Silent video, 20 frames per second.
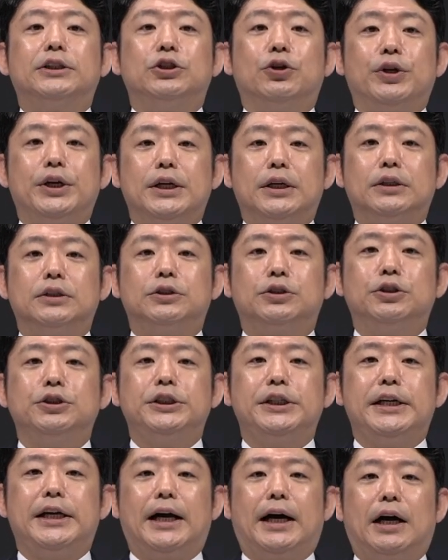This is just
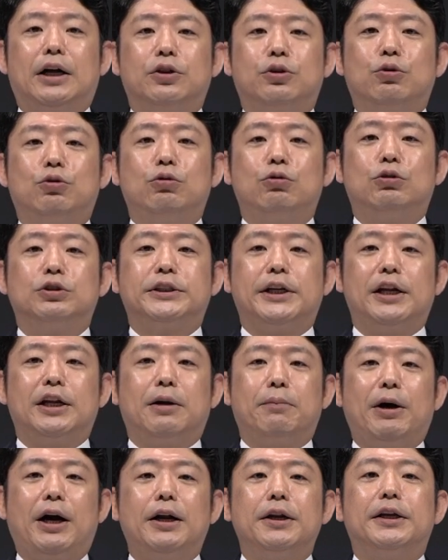one example of what has
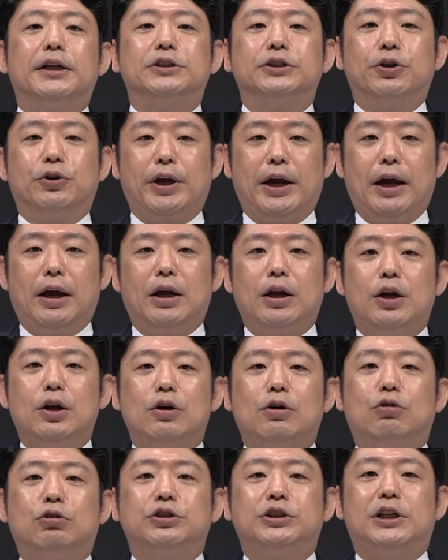become possible
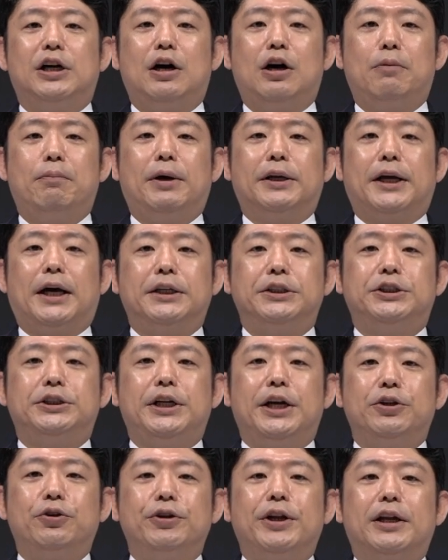with the integration of
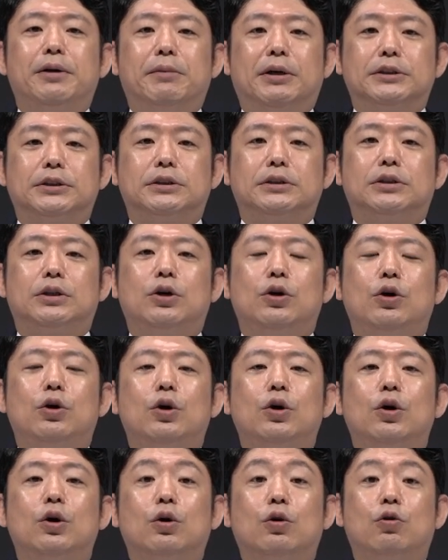the two businesses
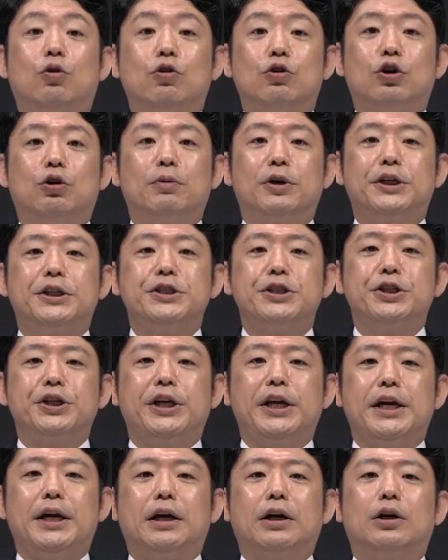that started in
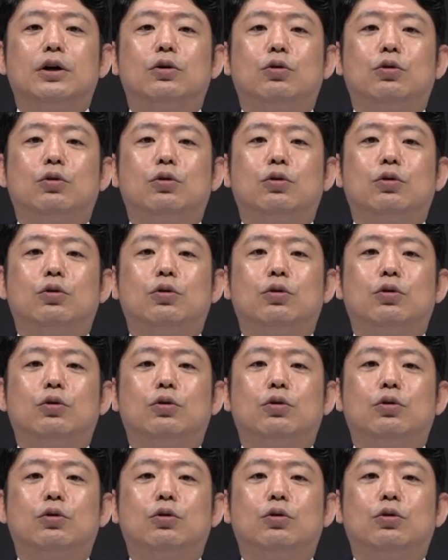January.